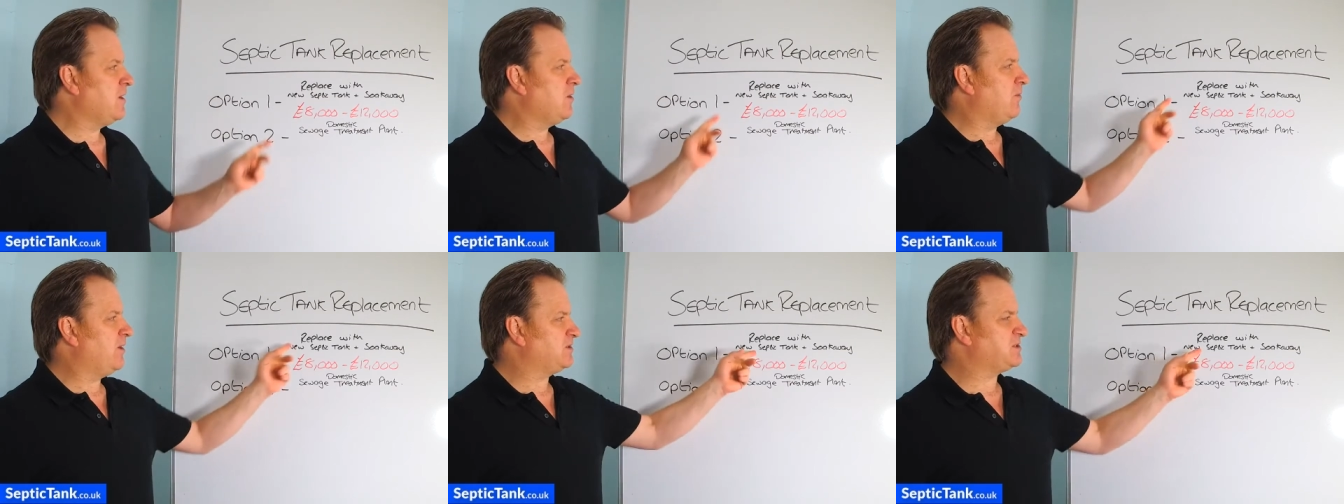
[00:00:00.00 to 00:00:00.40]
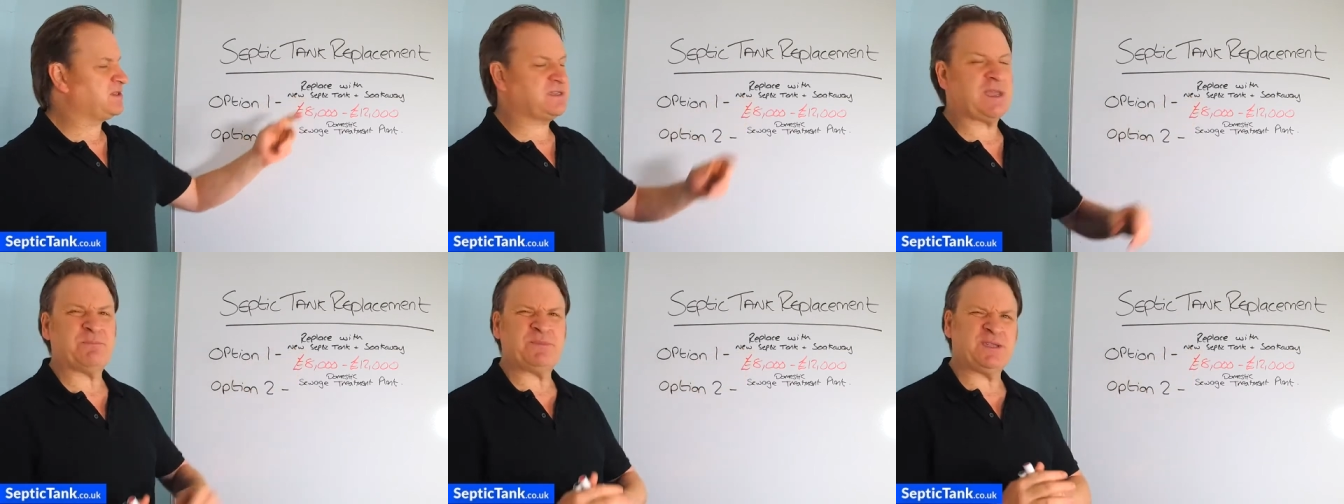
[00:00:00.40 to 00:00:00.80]
whereas a
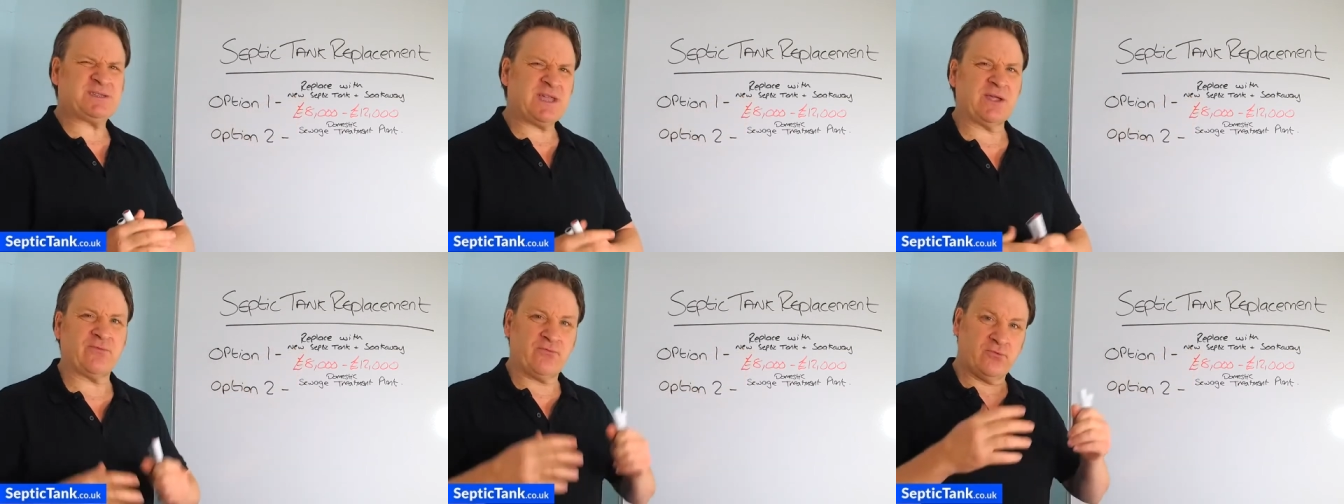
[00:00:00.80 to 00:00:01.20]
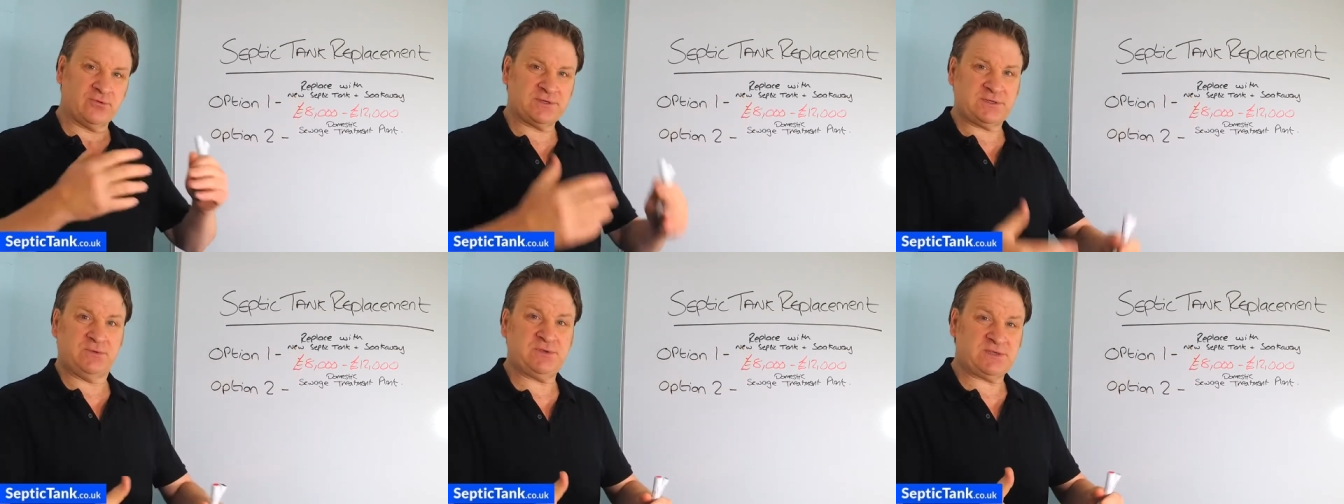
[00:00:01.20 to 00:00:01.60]
septic tank raw
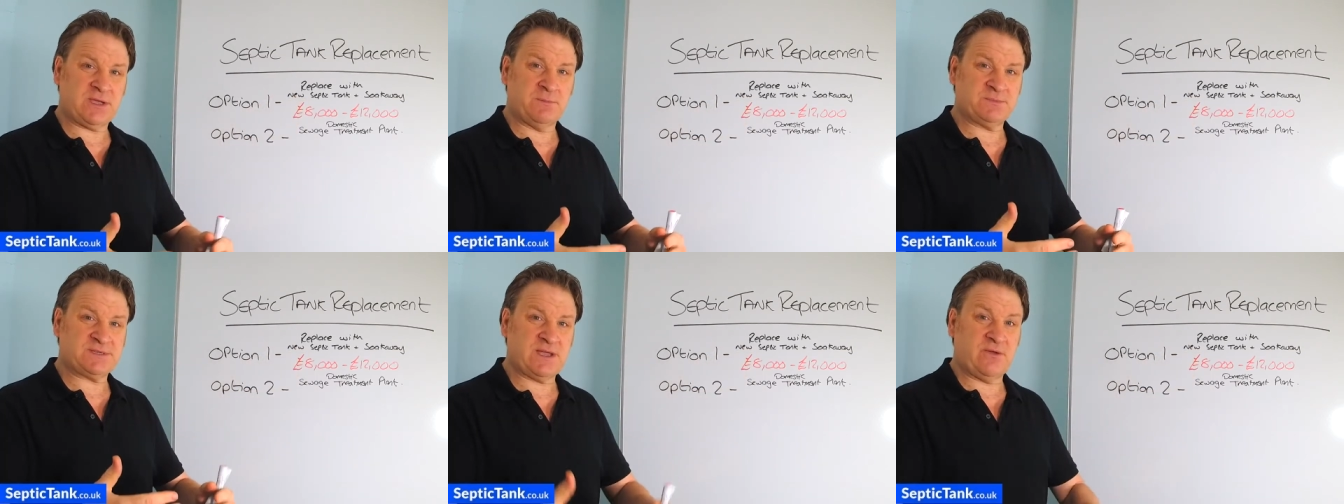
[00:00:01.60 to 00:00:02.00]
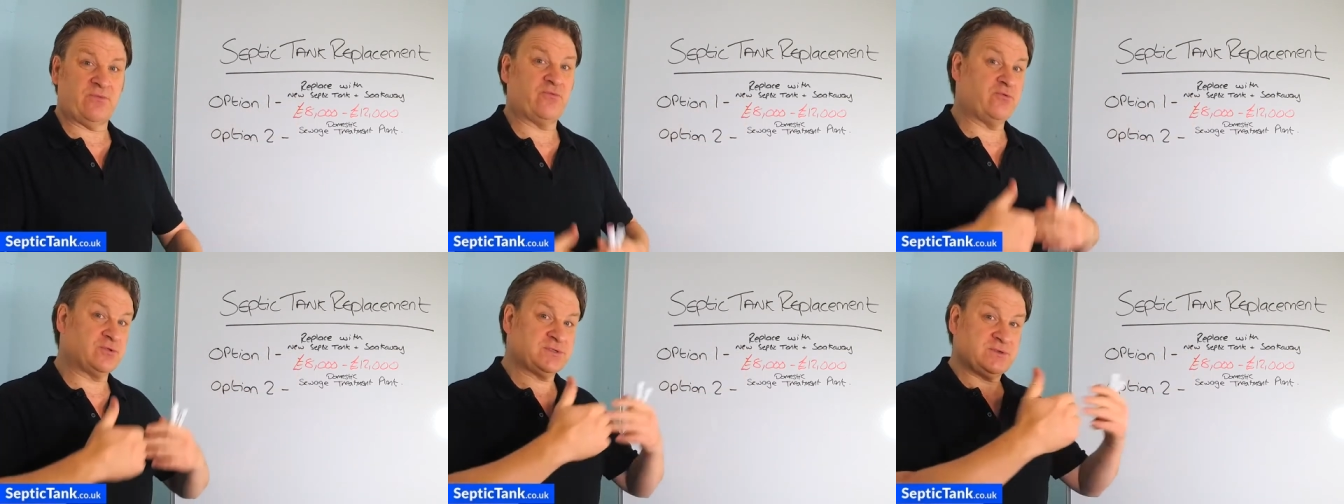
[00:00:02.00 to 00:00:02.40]
sewage comes out
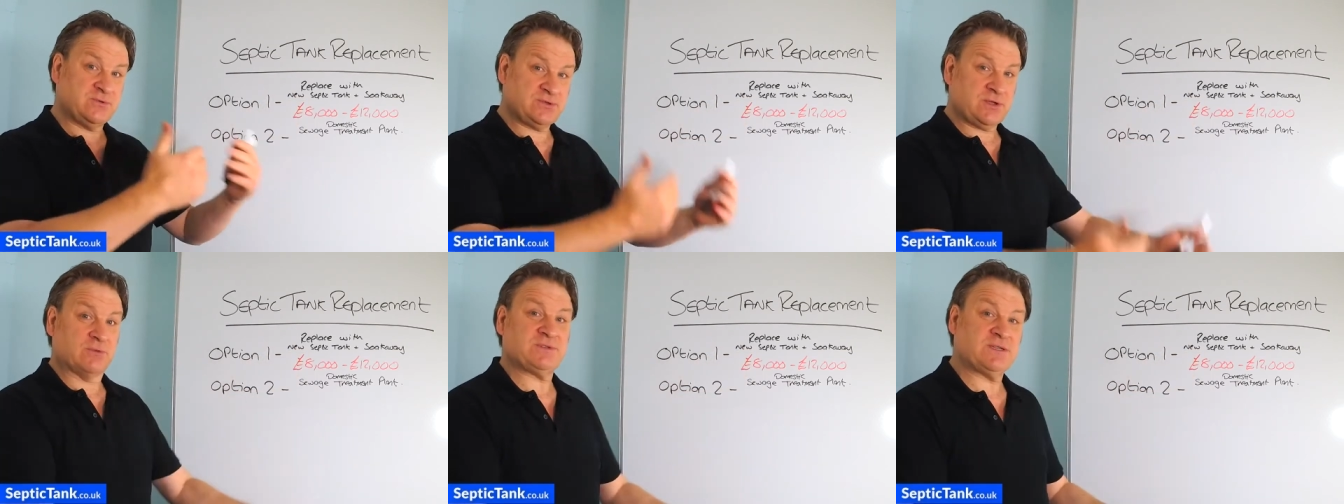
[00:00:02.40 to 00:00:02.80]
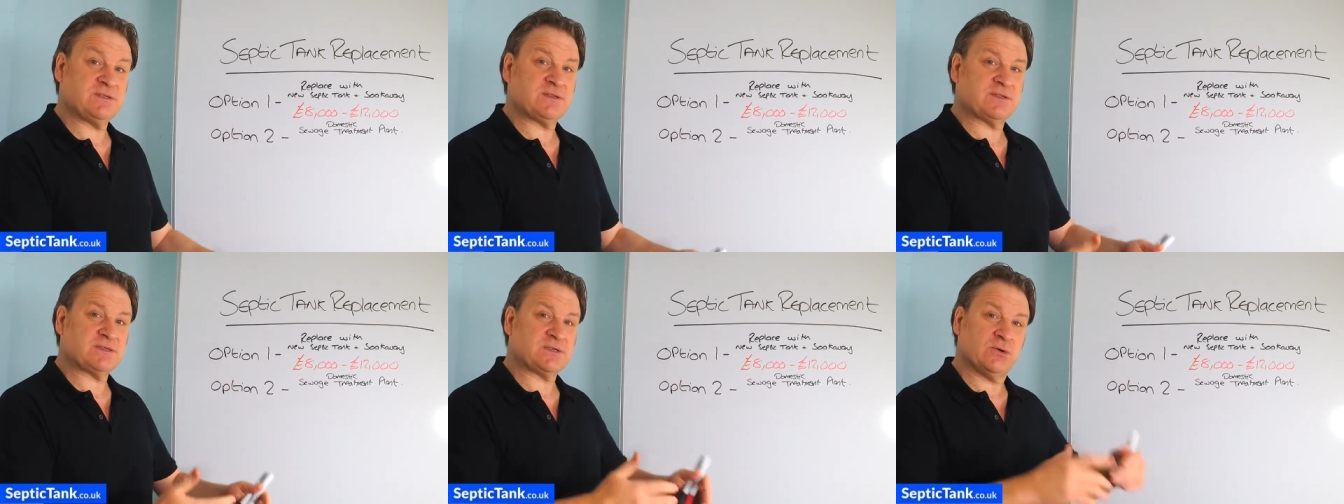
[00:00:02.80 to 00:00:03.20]
raw sewage goes into
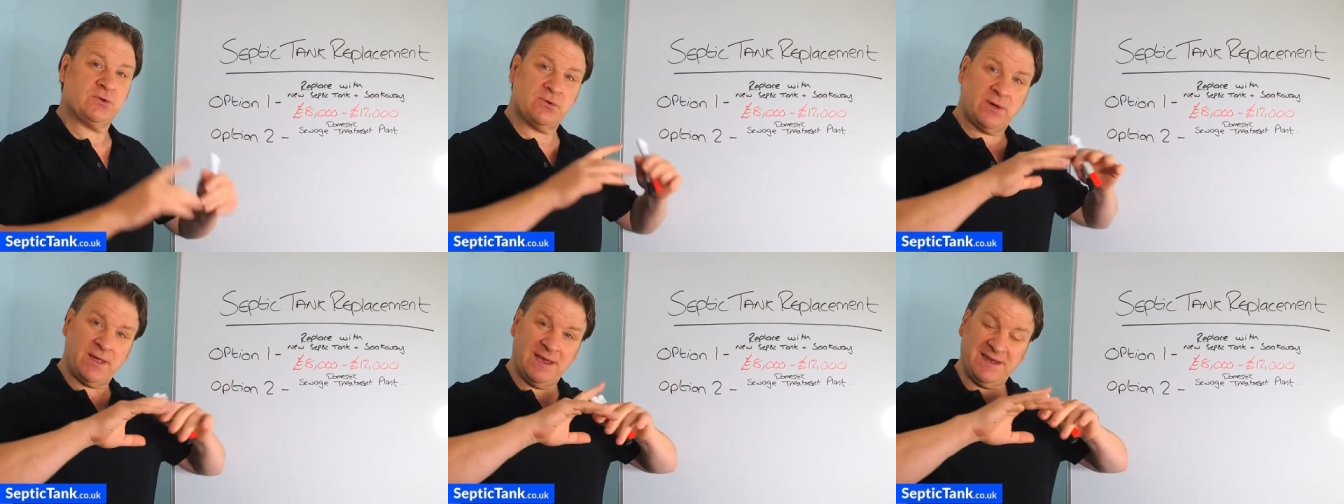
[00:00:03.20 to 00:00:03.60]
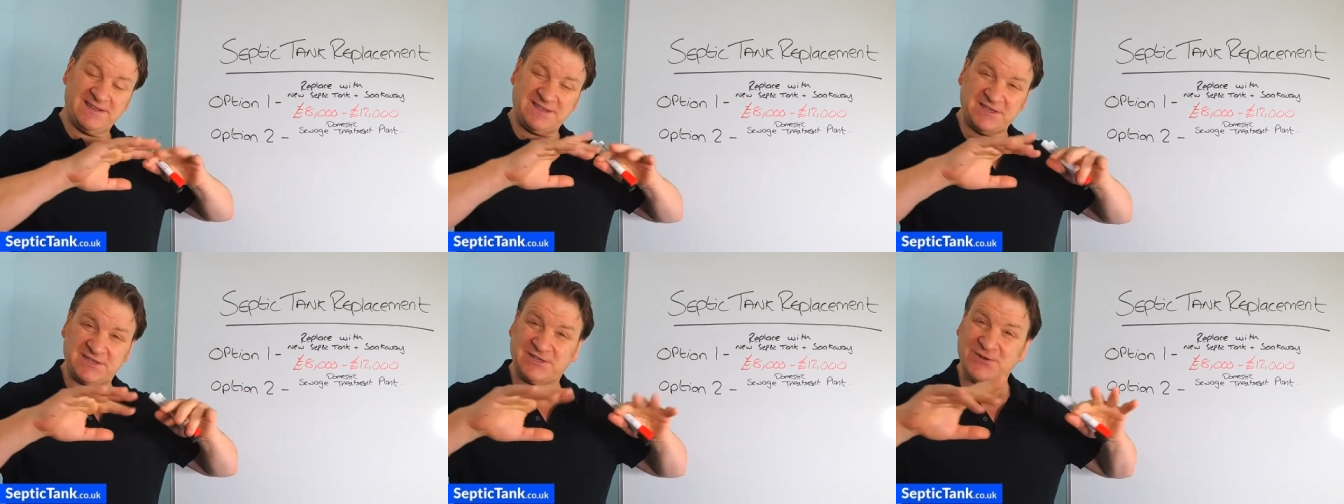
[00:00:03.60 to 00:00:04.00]
the soakaway and as
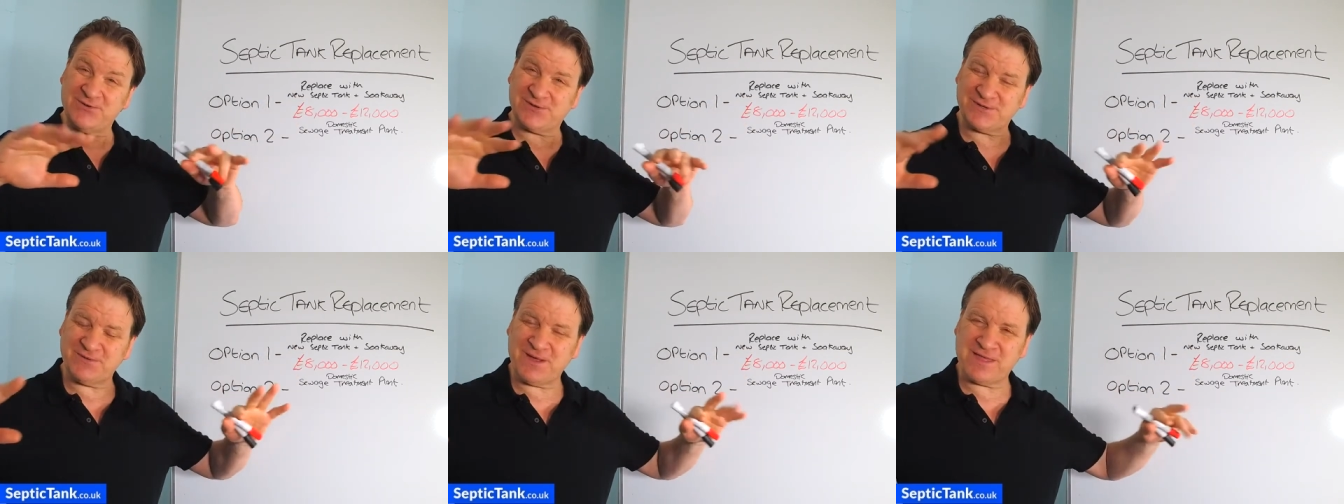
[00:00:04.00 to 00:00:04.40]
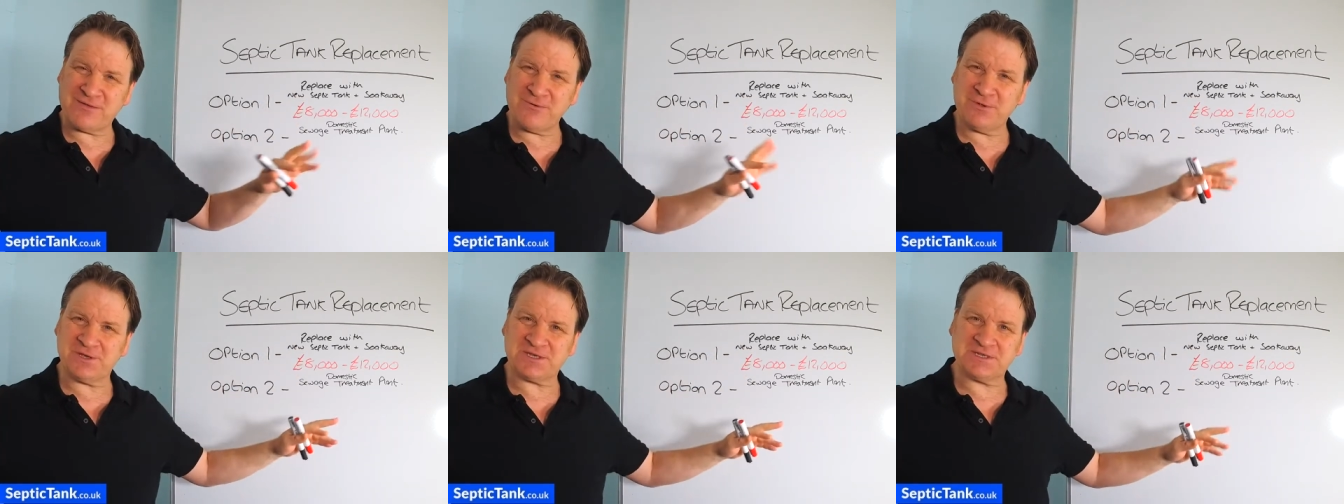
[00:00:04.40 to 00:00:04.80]
it soaks away
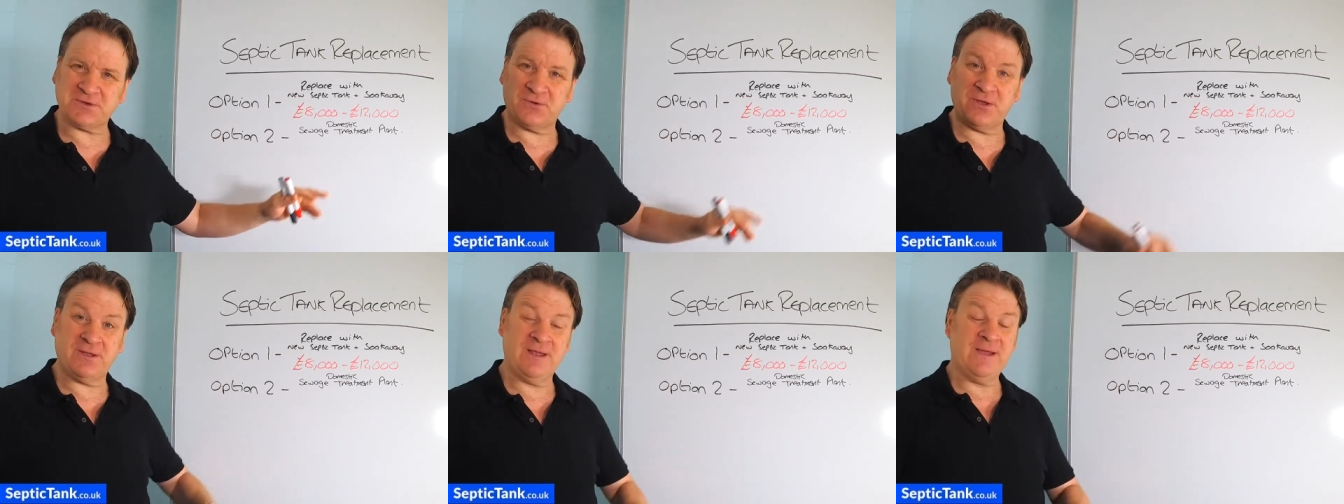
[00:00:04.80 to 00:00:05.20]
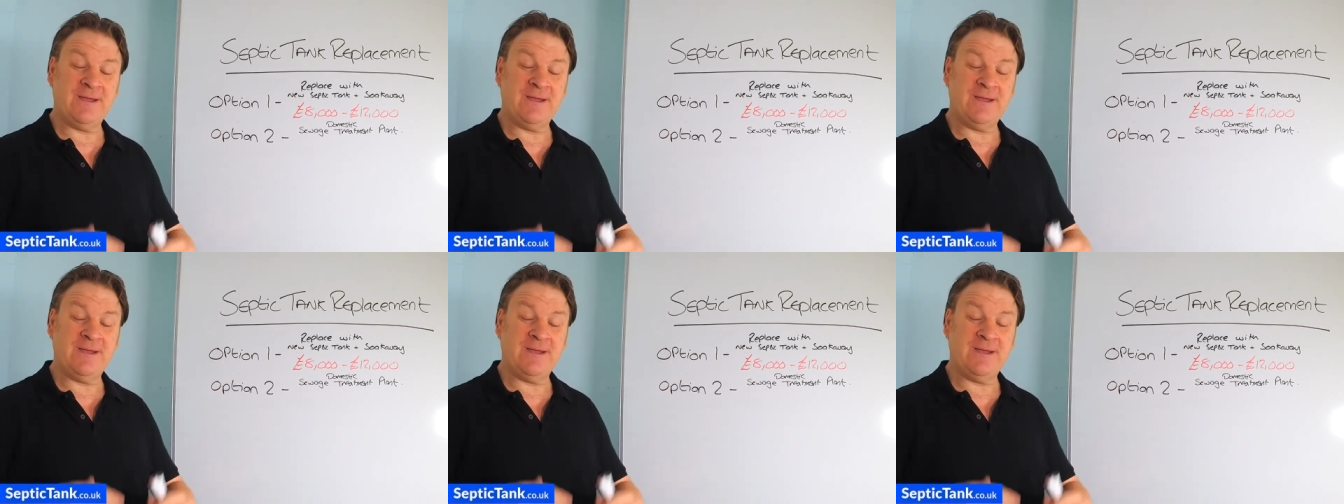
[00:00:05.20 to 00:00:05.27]
through the soil